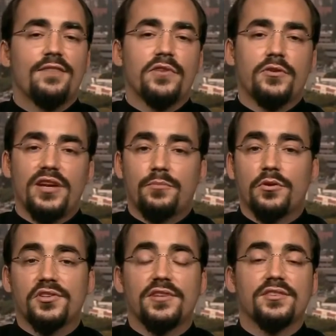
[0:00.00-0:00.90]
every
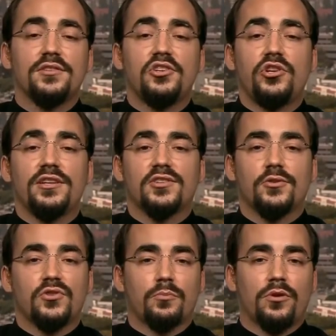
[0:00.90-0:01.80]
great person that has initiated
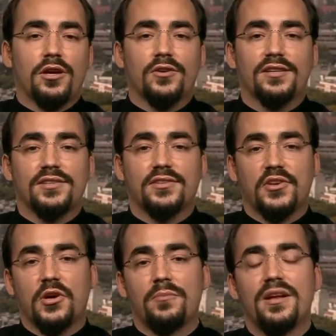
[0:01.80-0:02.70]
social progress
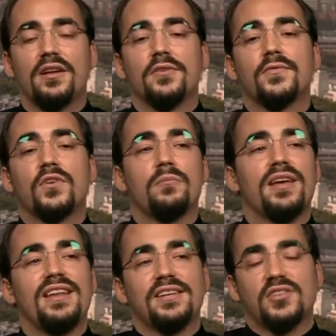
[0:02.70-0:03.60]
has come
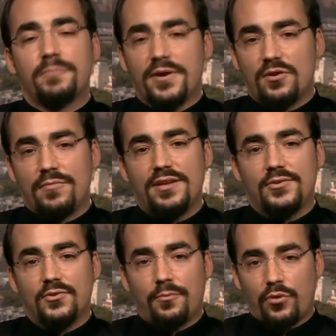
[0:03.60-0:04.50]
from an
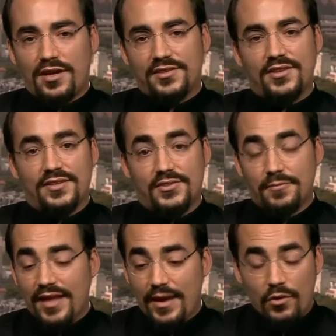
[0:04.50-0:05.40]
experimental
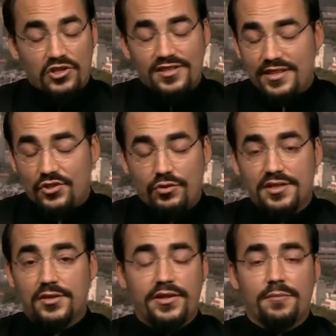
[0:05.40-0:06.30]
process, which is
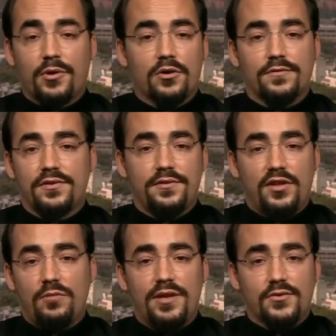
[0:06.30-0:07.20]
intrinsically a part of a
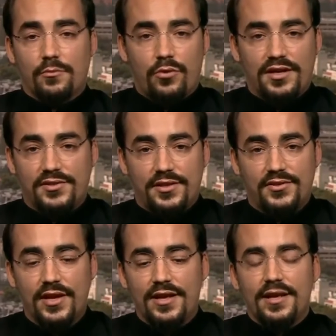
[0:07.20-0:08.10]
developmental
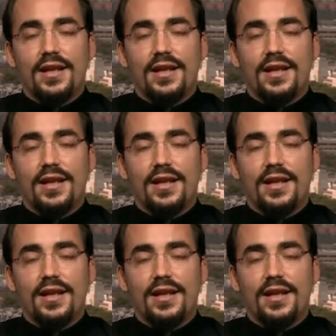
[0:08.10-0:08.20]
process.